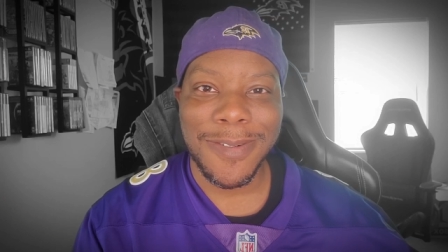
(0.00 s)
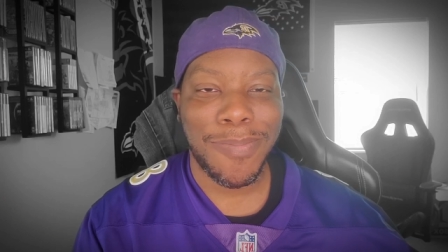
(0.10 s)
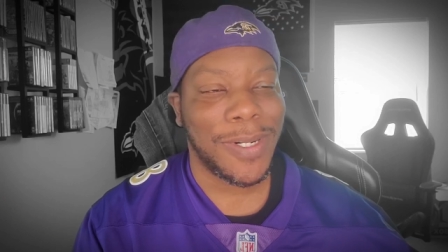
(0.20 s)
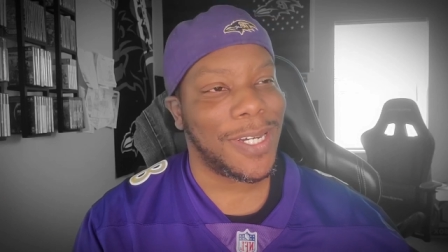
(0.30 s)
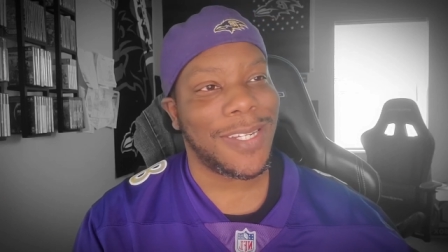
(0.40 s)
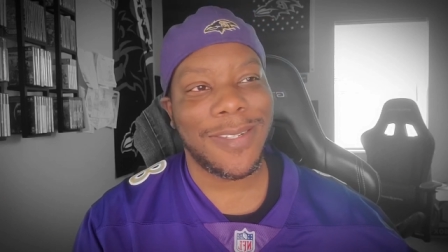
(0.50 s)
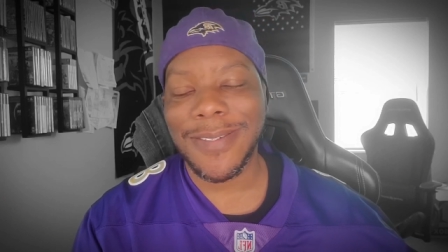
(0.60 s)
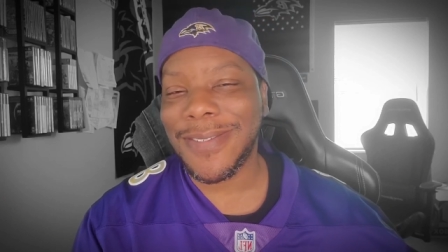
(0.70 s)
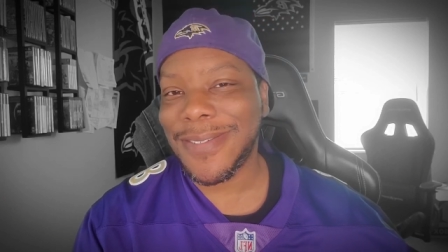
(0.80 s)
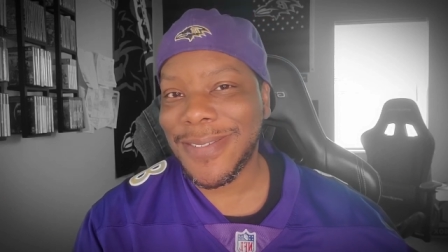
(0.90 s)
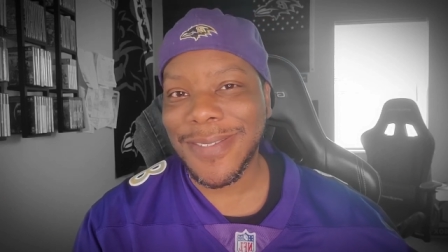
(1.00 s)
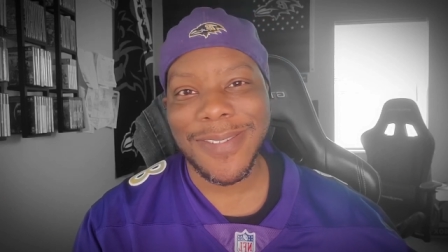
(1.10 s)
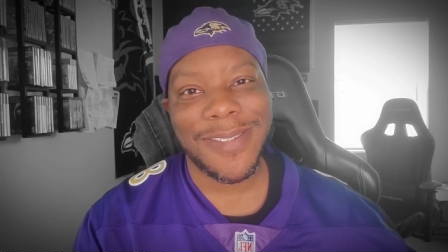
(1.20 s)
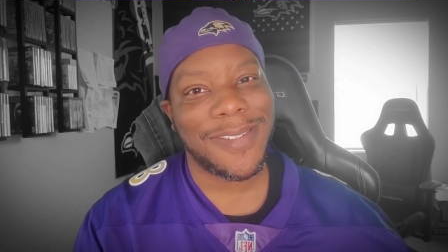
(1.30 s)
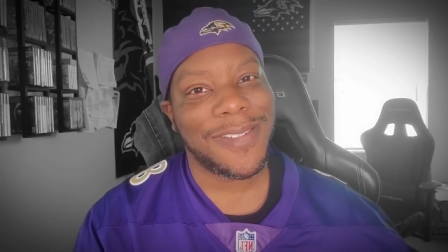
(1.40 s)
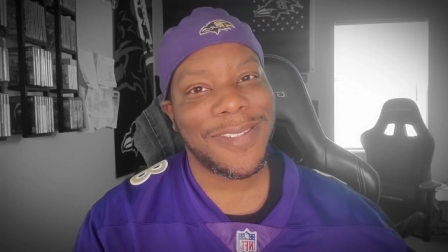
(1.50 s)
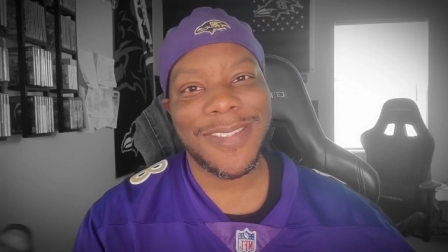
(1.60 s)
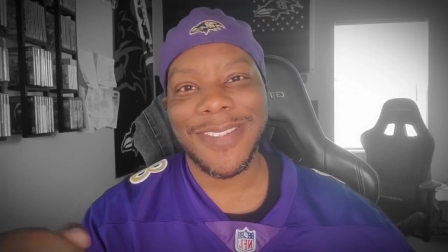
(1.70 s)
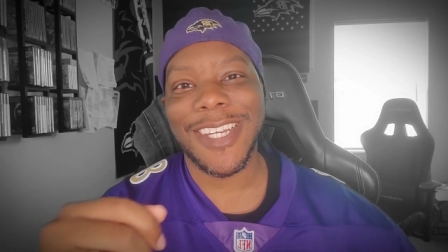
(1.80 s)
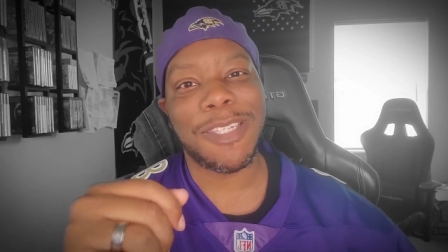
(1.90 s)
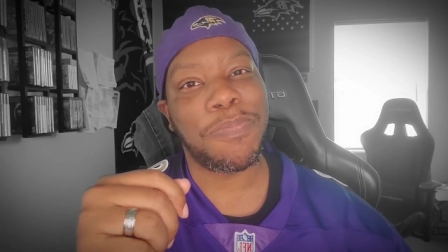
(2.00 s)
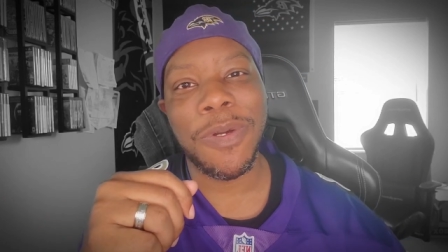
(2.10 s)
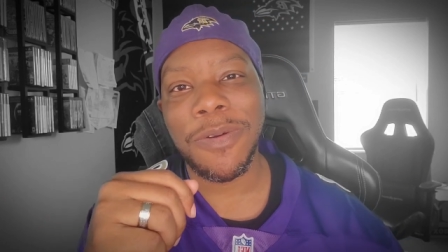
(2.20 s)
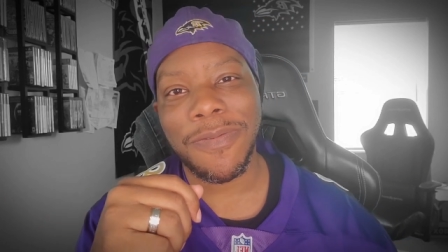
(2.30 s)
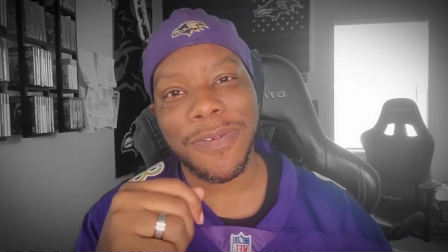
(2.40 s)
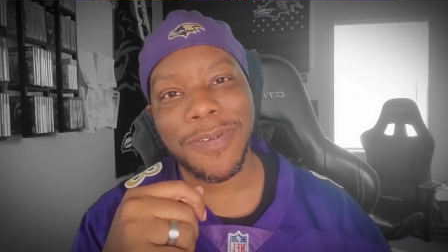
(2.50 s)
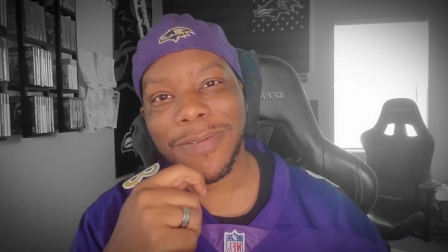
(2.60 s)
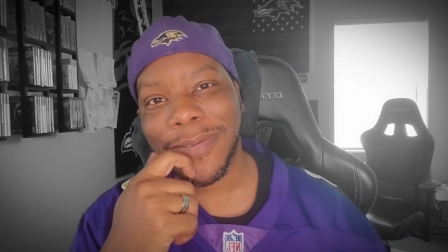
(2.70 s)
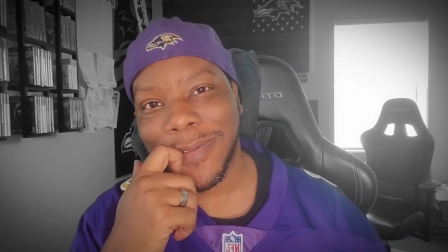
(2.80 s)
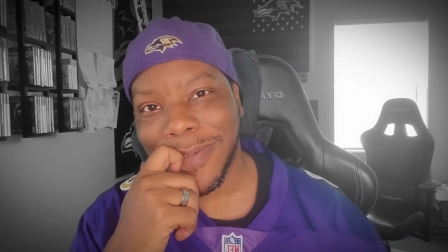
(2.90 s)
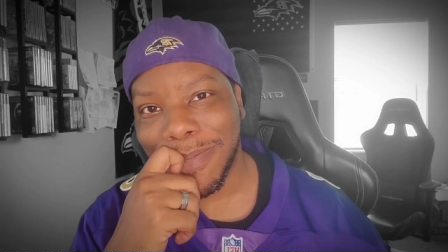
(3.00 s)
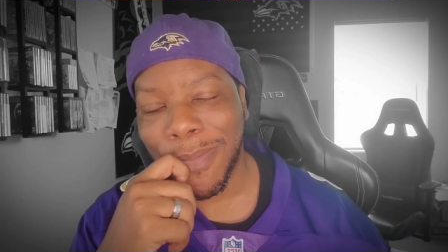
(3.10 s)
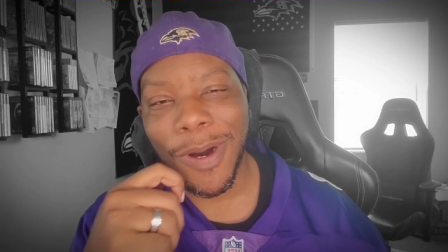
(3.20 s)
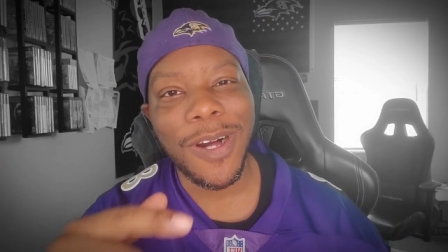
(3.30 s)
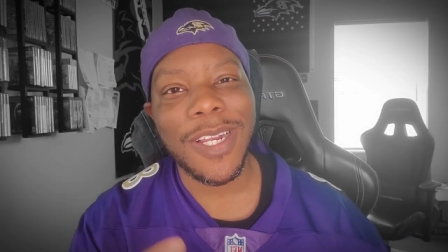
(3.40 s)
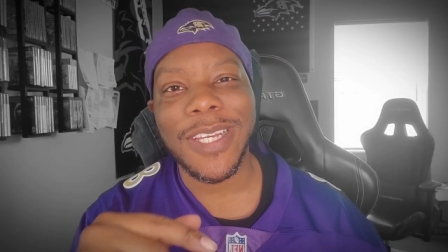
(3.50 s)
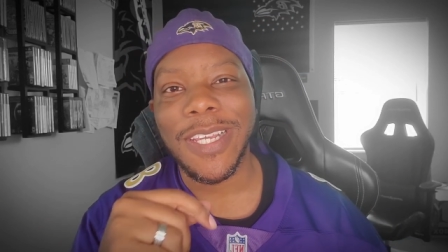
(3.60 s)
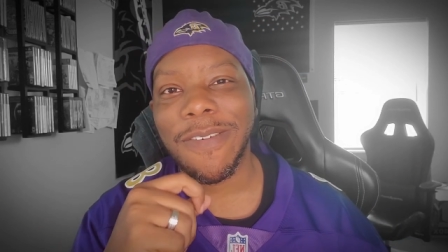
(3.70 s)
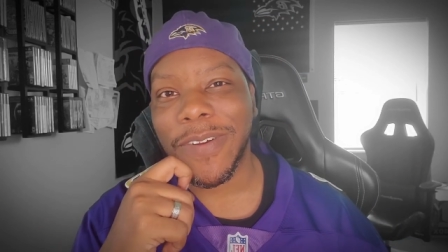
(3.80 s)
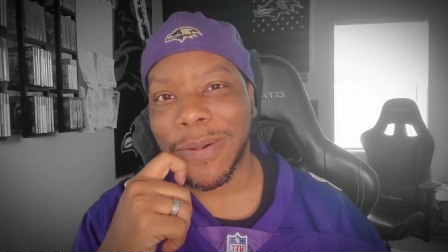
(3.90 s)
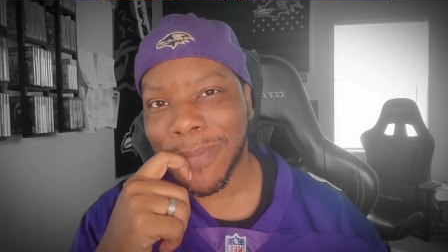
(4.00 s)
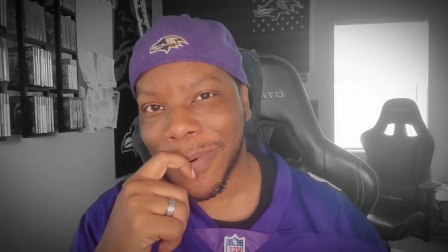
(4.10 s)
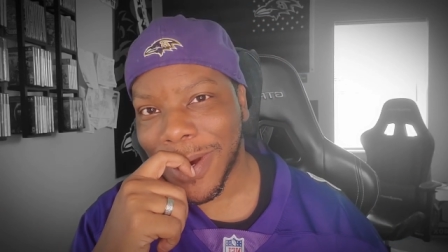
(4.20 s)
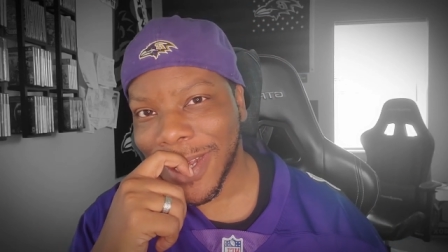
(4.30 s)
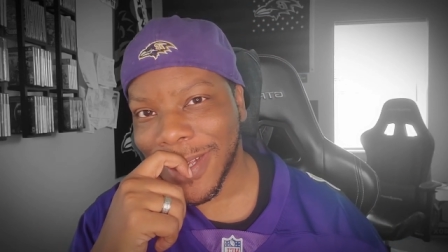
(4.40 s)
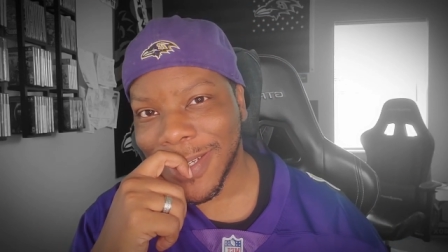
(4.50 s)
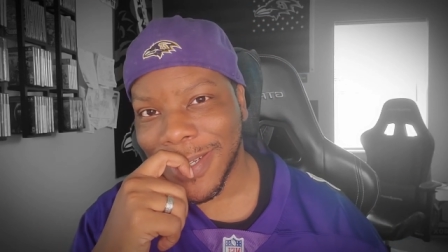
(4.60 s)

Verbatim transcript: But that's beautiful. Marlon giving them praise.